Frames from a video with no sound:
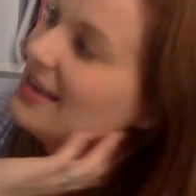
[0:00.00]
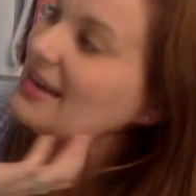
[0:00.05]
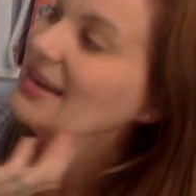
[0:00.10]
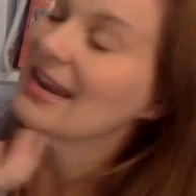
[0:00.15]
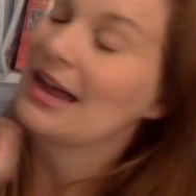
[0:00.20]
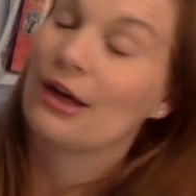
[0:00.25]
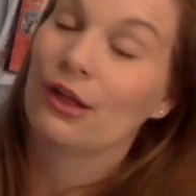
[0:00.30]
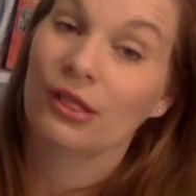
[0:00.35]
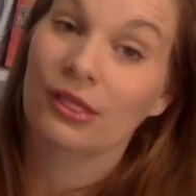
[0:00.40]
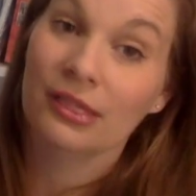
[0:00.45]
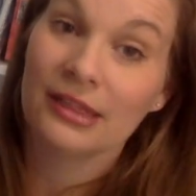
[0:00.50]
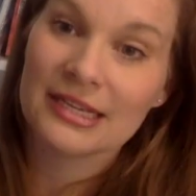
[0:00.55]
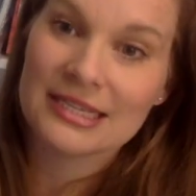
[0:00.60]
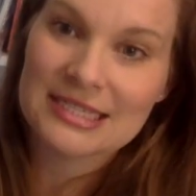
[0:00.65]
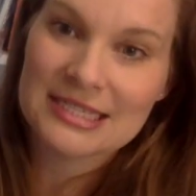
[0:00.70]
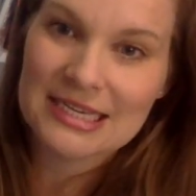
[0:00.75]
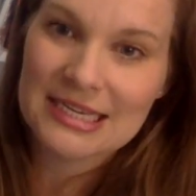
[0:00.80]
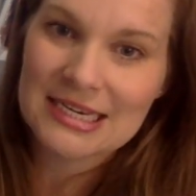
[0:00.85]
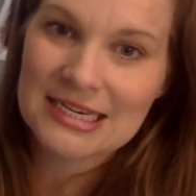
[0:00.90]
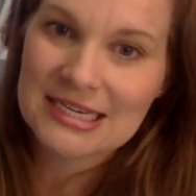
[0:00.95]
Now
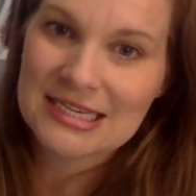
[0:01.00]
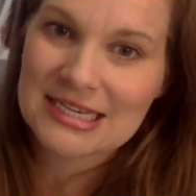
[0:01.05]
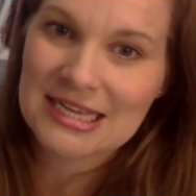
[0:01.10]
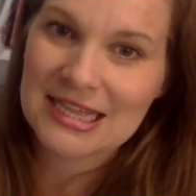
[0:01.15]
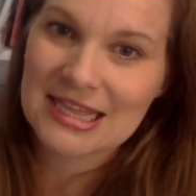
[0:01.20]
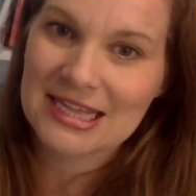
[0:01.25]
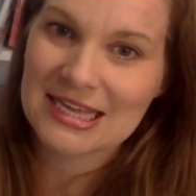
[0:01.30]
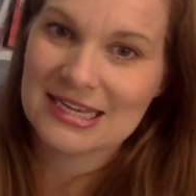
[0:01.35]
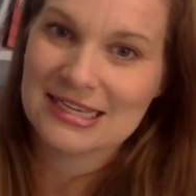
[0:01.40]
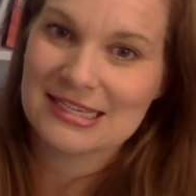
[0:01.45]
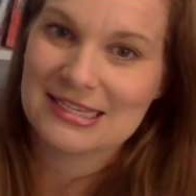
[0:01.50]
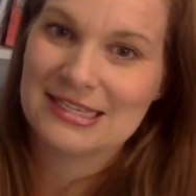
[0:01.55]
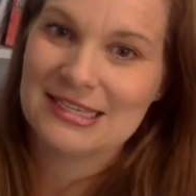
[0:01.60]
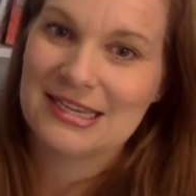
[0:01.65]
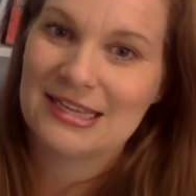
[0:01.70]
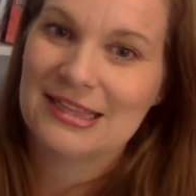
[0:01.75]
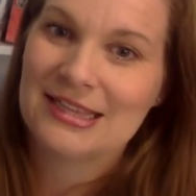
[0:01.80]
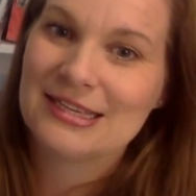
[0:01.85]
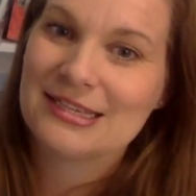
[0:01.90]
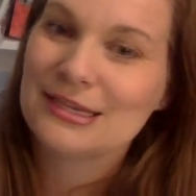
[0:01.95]
listen to this.
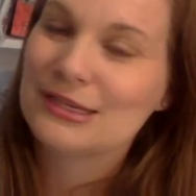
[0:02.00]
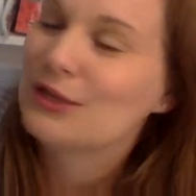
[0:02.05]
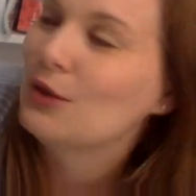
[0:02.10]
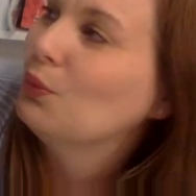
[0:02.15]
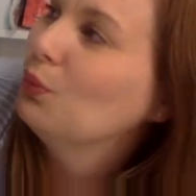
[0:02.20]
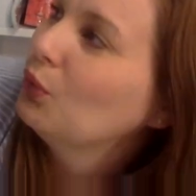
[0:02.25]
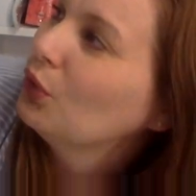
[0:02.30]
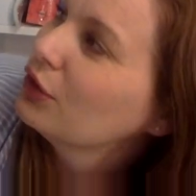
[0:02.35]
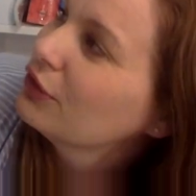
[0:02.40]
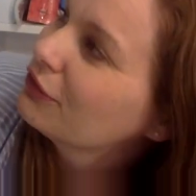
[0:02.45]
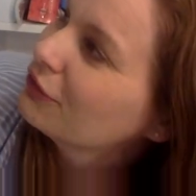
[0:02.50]
This is a wood